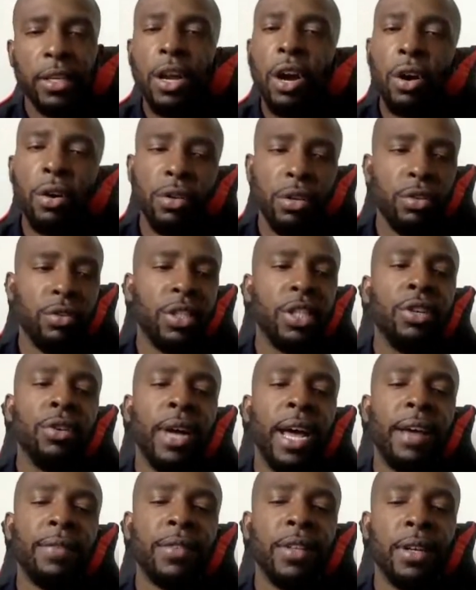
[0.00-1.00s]
No, you still
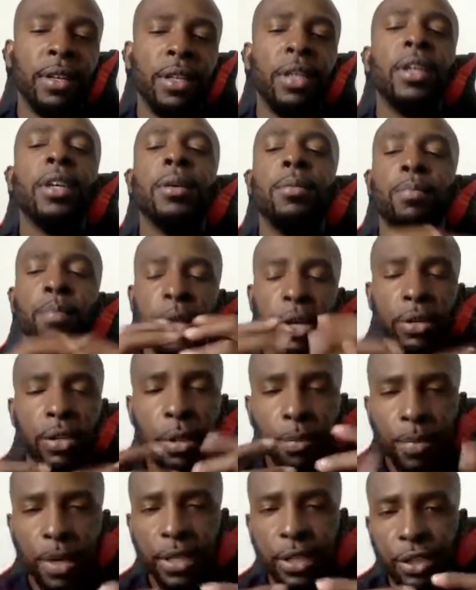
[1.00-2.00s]
have to build
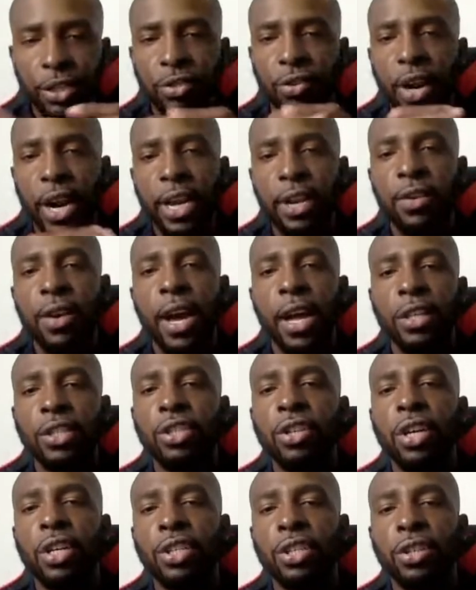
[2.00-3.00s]
the business right. You got to
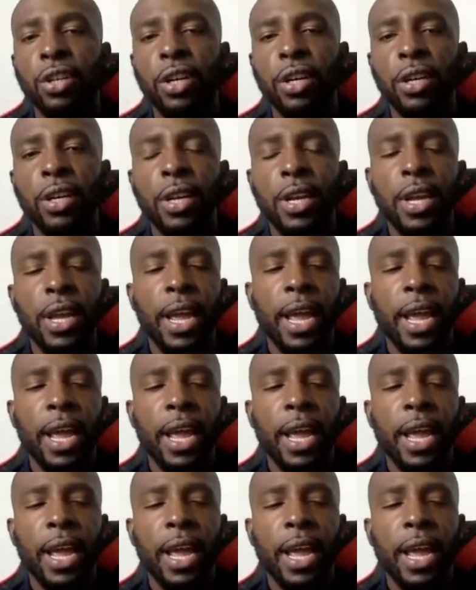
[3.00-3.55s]
structure it.